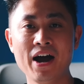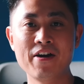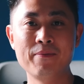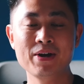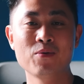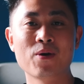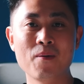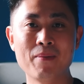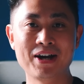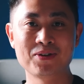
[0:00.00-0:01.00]
Hi everybody,
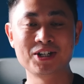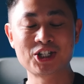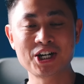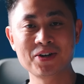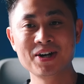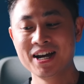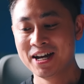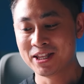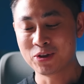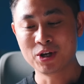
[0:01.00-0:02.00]
welcome back to the channel.
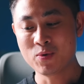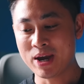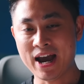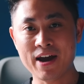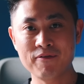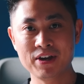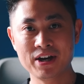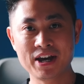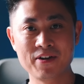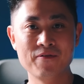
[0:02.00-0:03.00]
Now today we have here